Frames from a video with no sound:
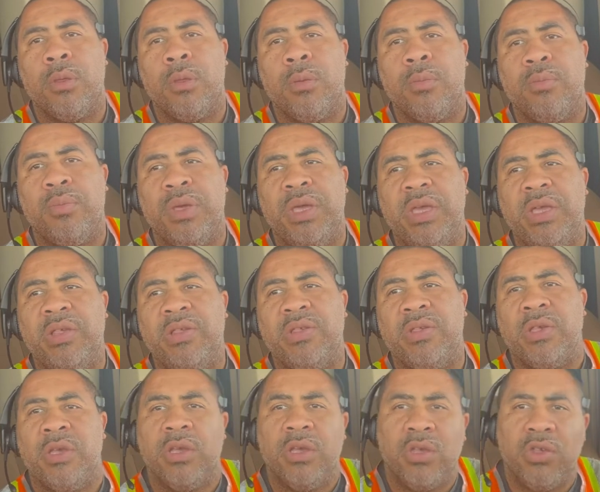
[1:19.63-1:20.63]
piece,
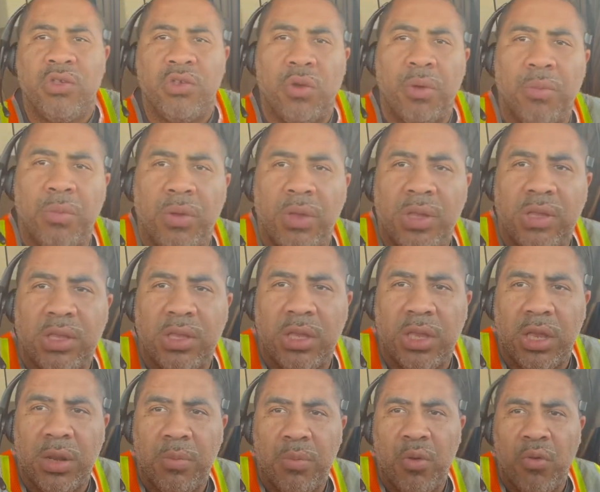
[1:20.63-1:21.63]
so it,
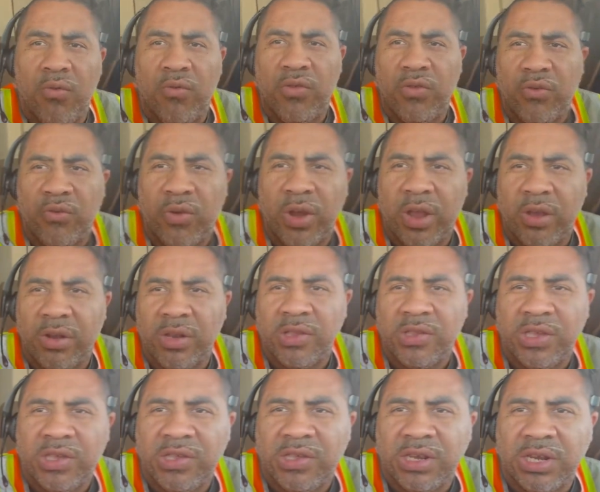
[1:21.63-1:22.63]
it, moves around. It's
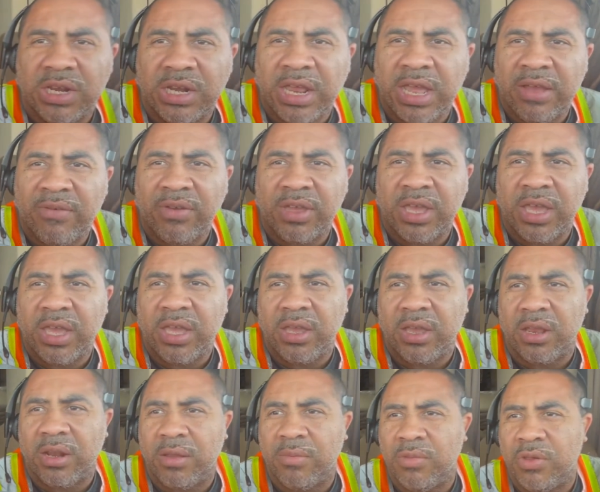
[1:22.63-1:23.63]
easy to navigate.
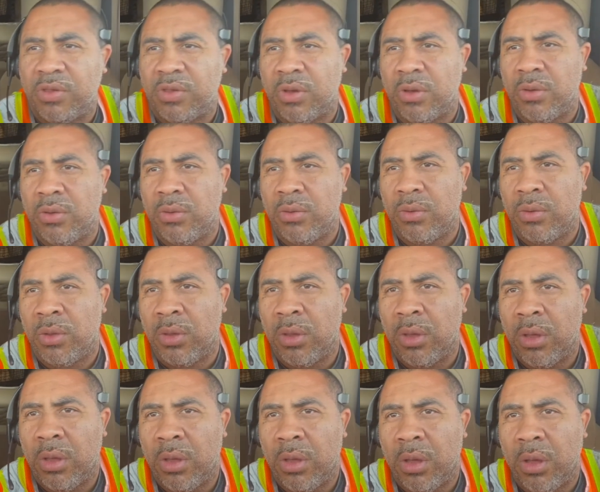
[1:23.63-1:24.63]
Let me show you.
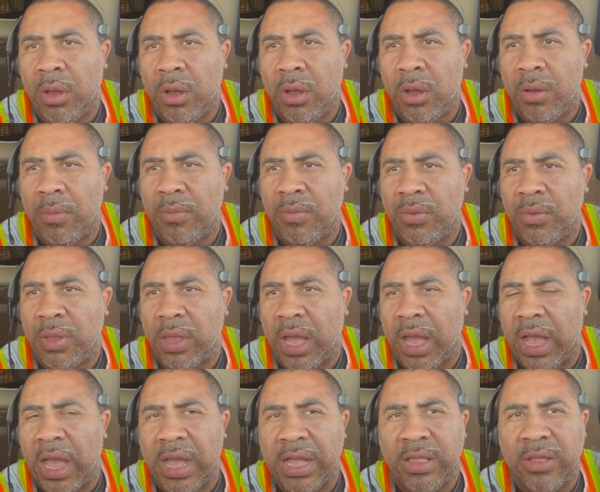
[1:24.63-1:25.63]
Um, I
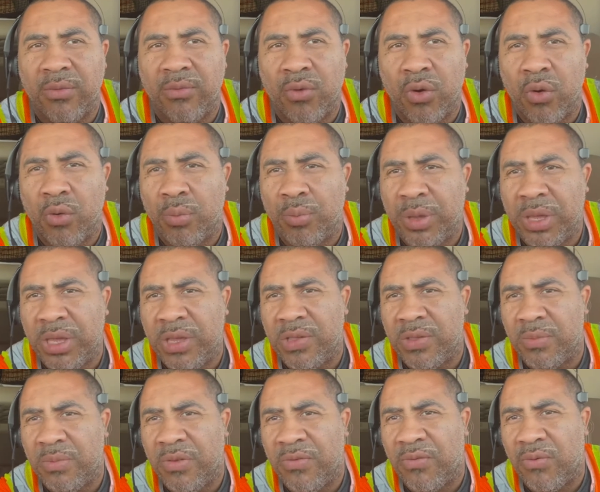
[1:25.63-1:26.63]
had the road piece
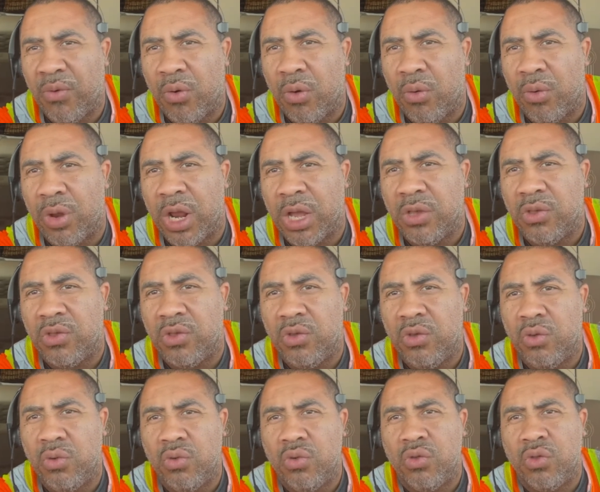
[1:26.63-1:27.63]
before. What I used to
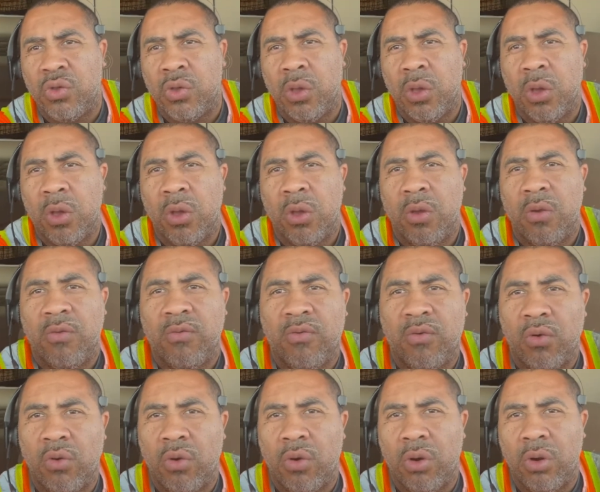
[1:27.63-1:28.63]
use
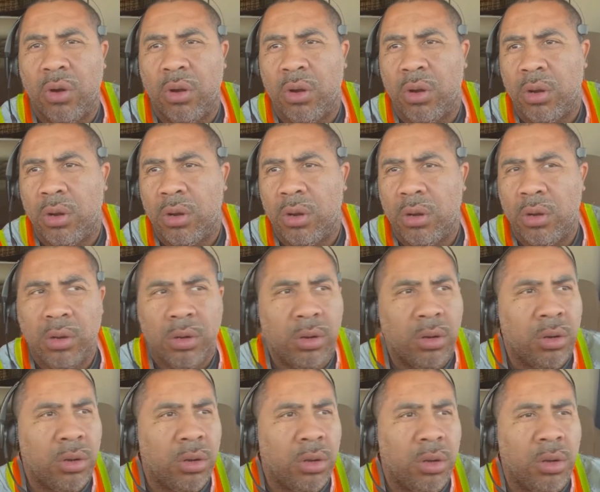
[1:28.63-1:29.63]
for say a
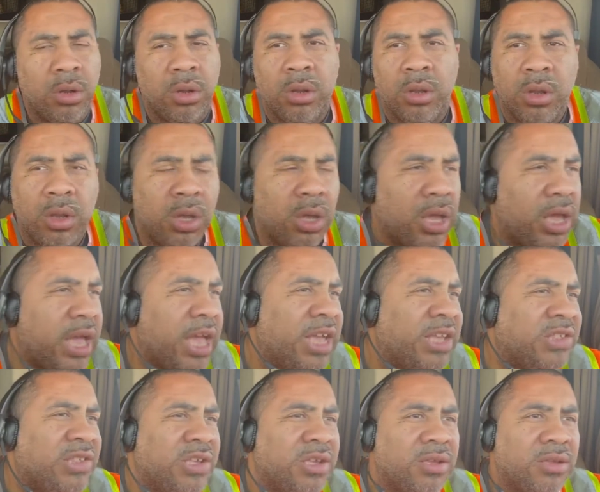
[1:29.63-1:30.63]
command
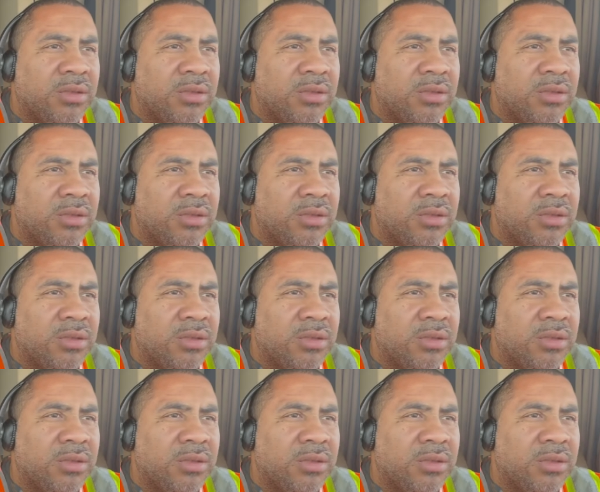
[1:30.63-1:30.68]
exit.